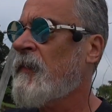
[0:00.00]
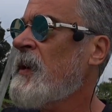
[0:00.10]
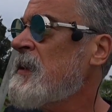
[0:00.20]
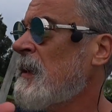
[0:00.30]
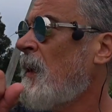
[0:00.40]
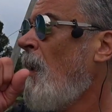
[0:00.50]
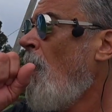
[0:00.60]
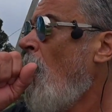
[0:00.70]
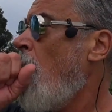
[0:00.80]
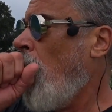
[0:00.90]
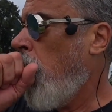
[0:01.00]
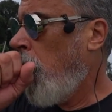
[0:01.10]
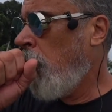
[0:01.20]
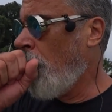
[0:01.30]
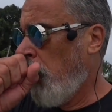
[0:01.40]
and freeze it.
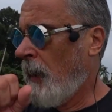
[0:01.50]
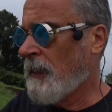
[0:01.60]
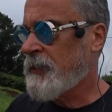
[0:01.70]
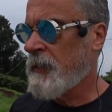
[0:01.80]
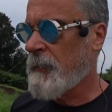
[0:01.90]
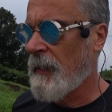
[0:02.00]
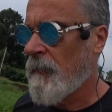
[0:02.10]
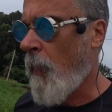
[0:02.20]
Excuse me.